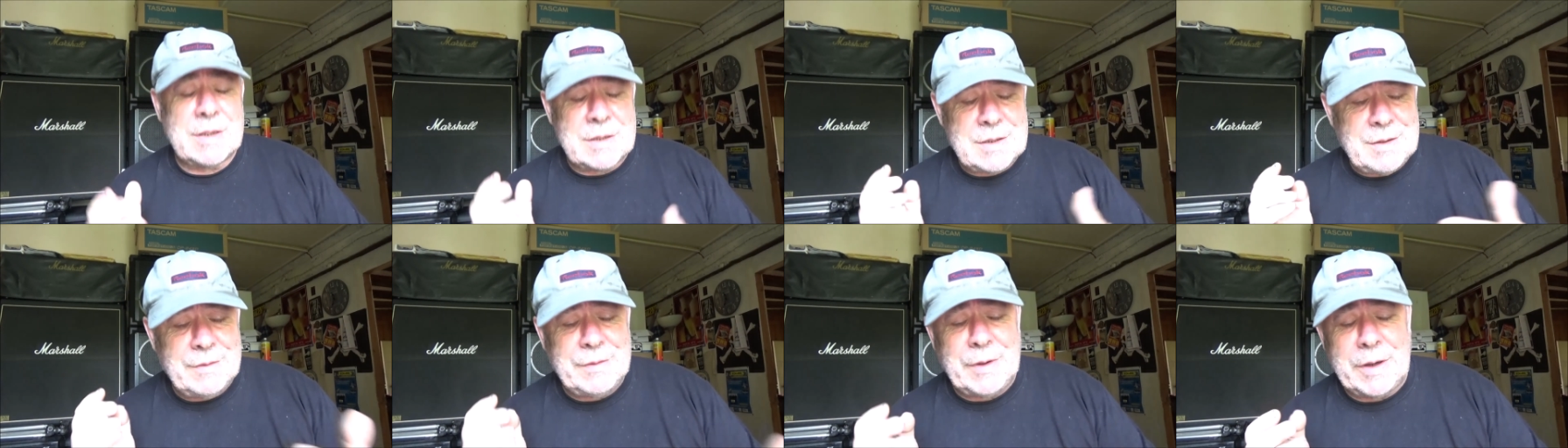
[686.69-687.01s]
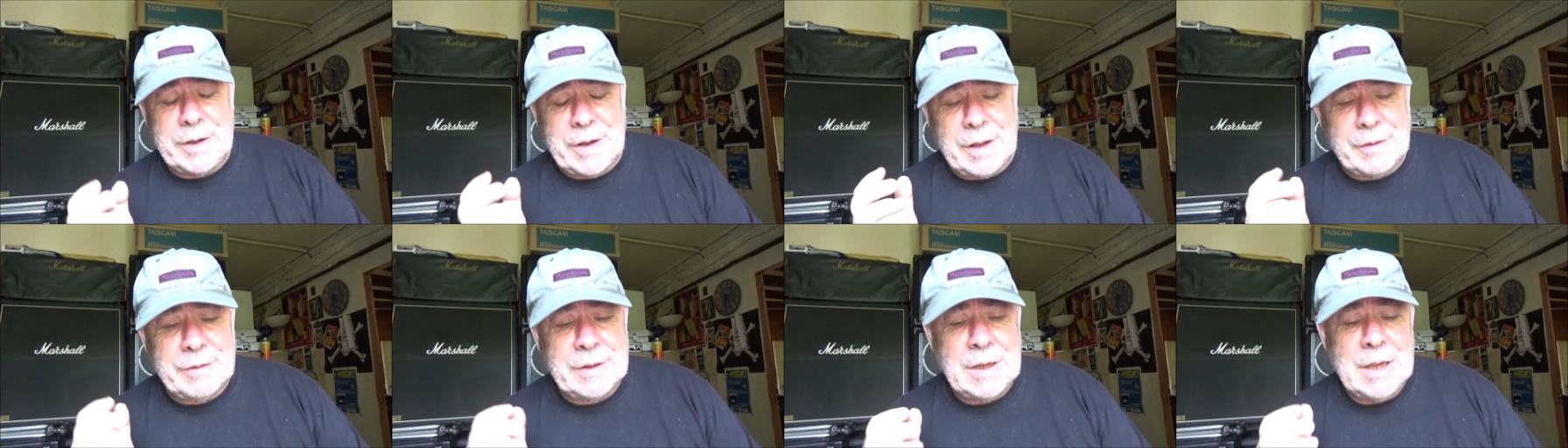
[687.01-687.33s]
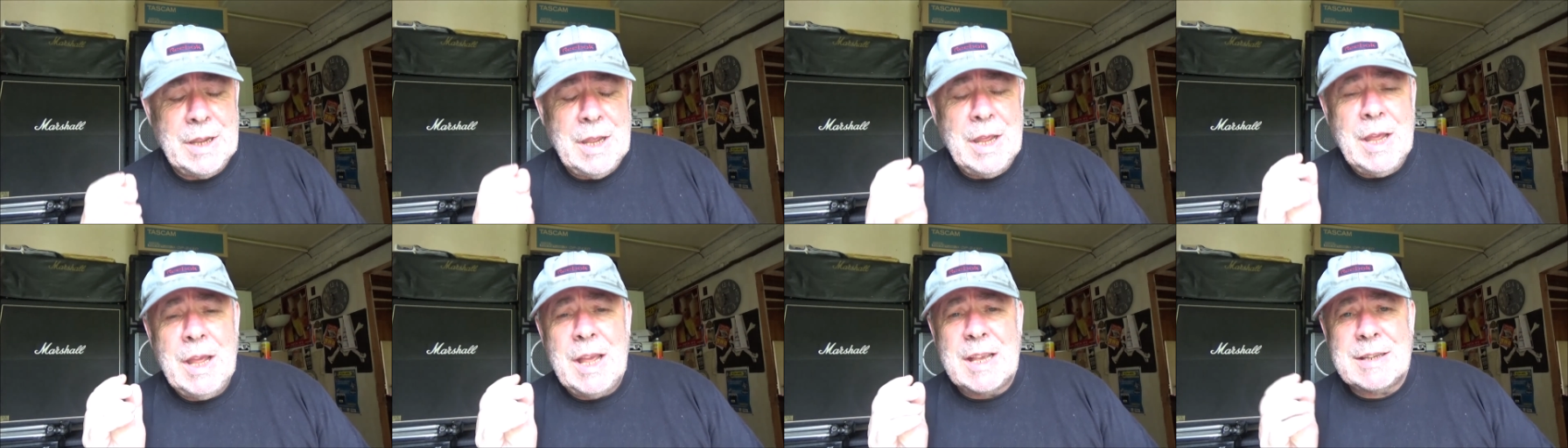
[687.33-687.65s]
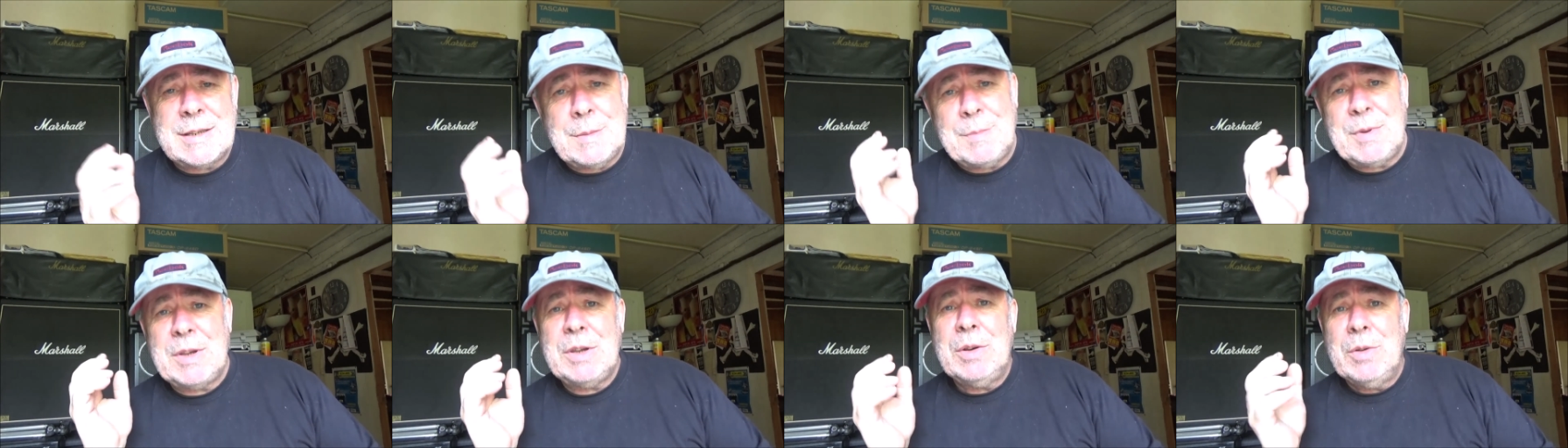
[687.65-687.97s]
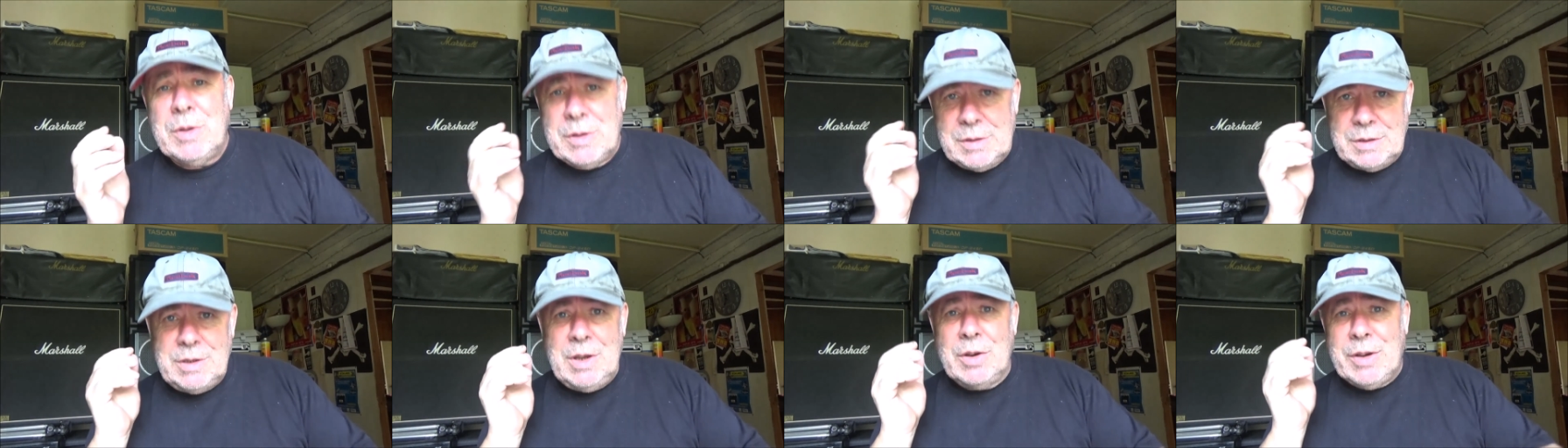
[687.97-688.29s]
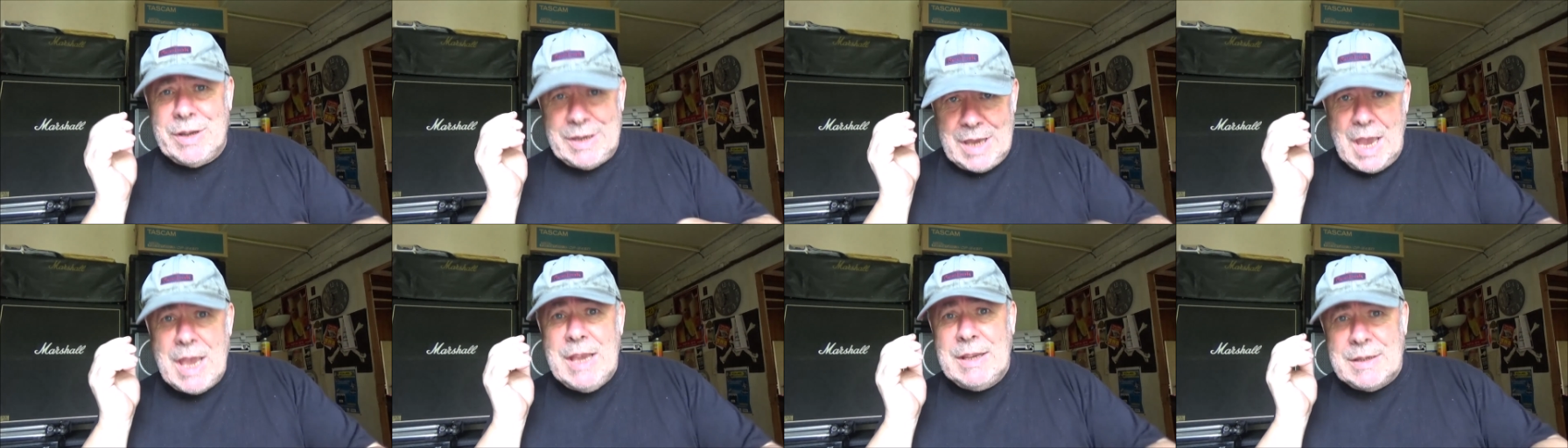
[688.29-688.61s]
I said, fair enough. I said, but
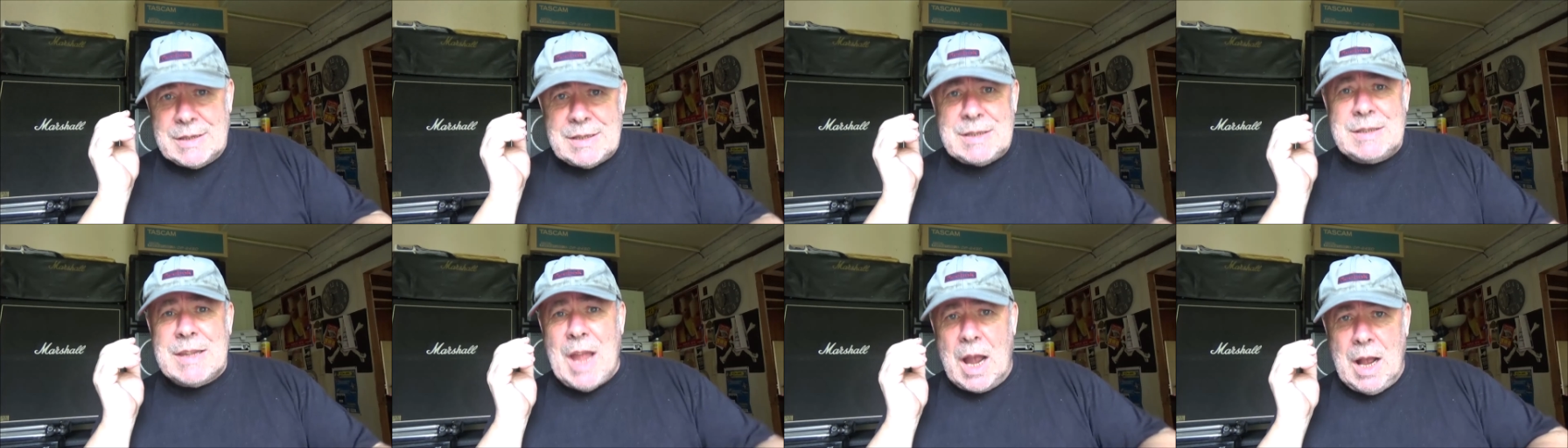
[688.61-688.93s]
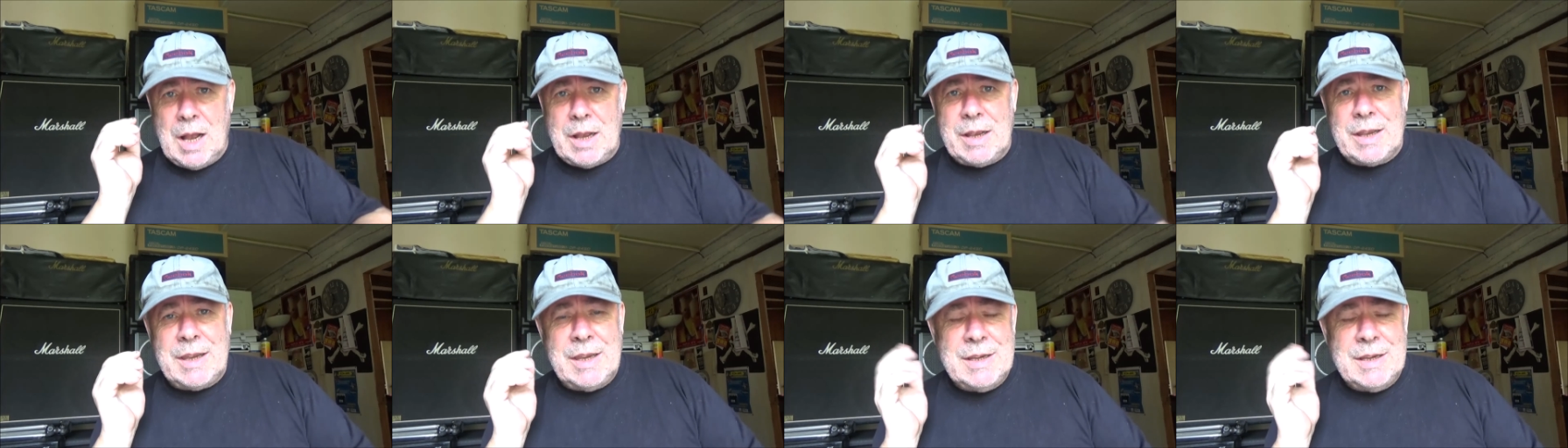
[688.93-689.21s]
your gate's stuck.